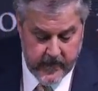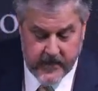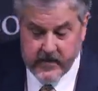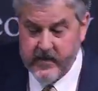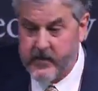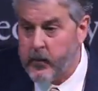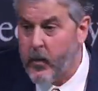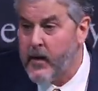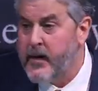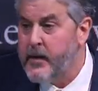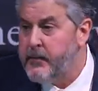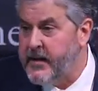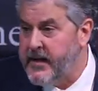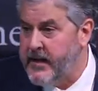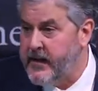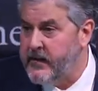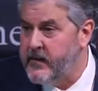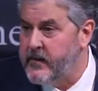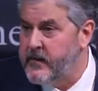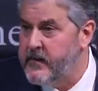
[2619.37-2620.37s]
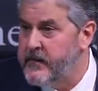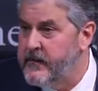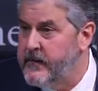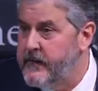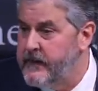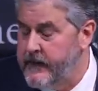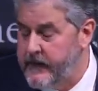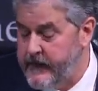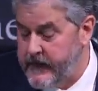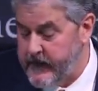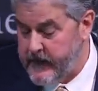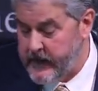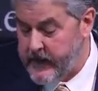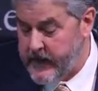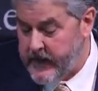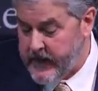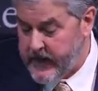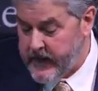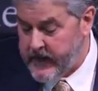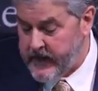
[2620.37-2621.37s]
This is what it means
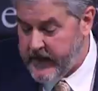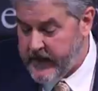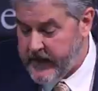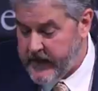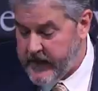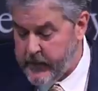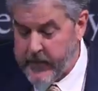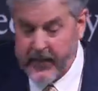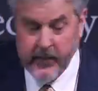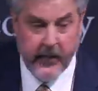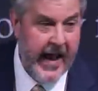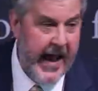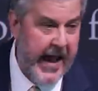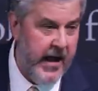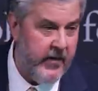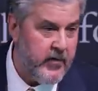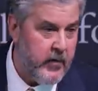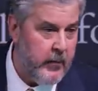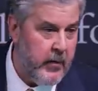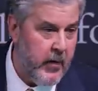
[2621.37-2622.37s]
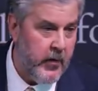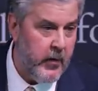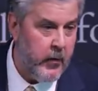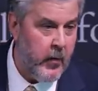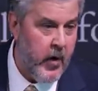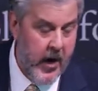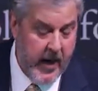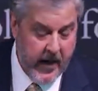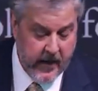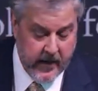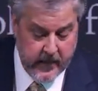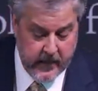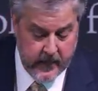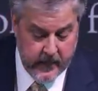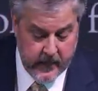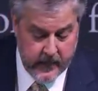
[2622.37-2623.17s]
build a house upon the rock.